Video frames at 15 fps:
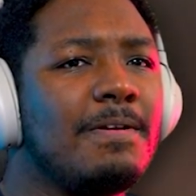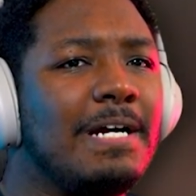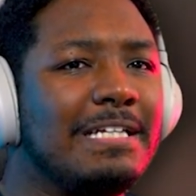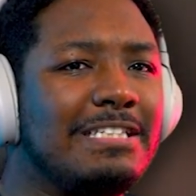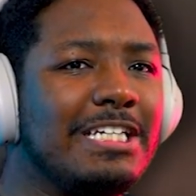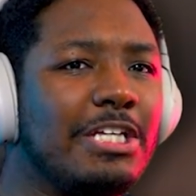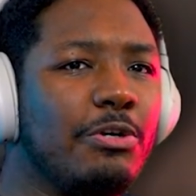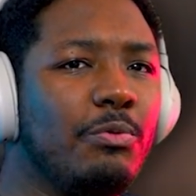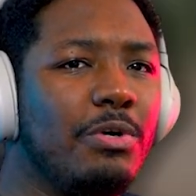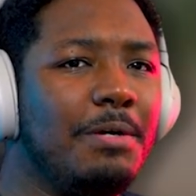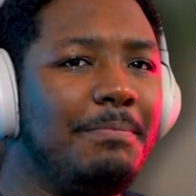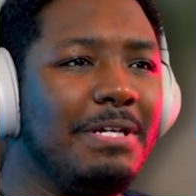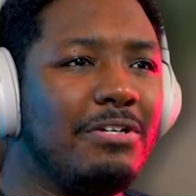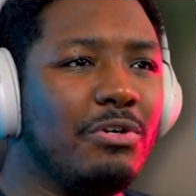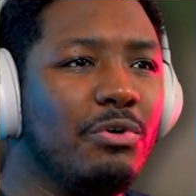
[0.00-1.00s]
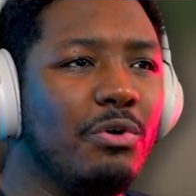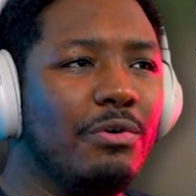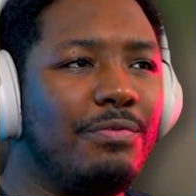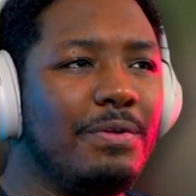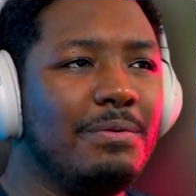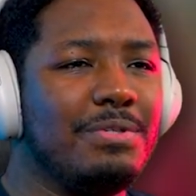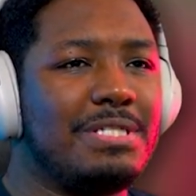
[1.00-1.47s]
I think it would be cool
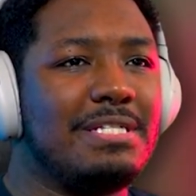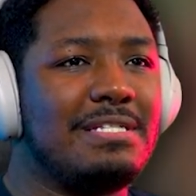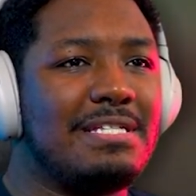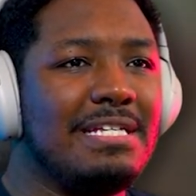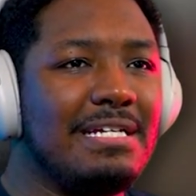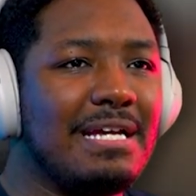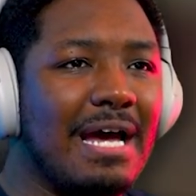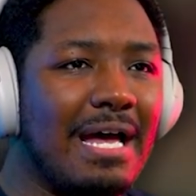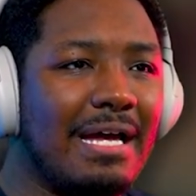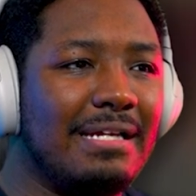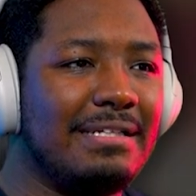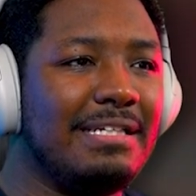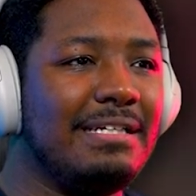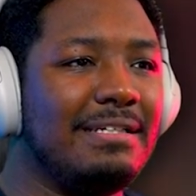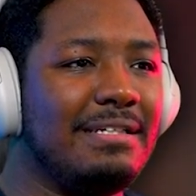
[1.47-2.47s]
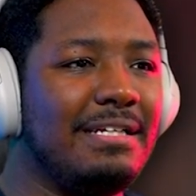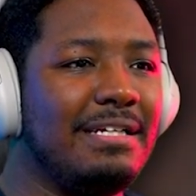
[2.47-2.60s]
if we was to see Gandhi in here.